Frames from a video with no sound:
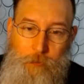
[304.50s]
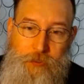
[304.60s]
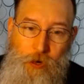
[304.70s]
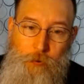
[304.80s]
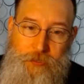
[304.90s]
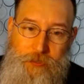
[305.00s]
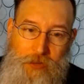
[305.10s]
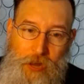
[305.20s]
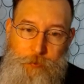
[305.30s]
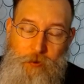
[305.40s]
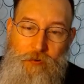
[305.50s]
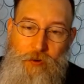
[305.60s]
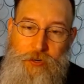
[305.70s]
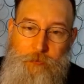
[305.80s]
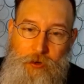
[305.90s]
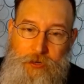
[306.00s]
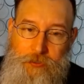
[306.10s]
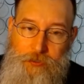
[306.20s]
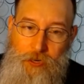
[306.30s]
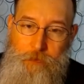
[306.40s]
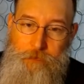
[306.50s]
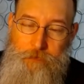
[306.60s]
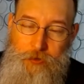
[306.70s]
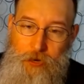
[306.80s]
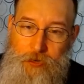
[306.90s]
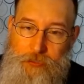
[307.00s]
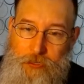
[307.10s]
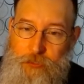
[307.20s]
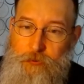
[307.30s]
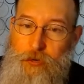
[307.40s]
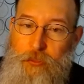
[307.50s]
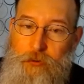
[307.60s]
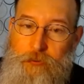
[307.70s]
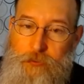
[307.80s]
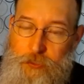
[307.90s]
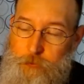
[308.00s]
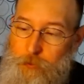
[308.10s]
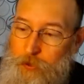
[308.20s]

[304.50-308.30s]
always a thought-provoking book in some sense or another. This one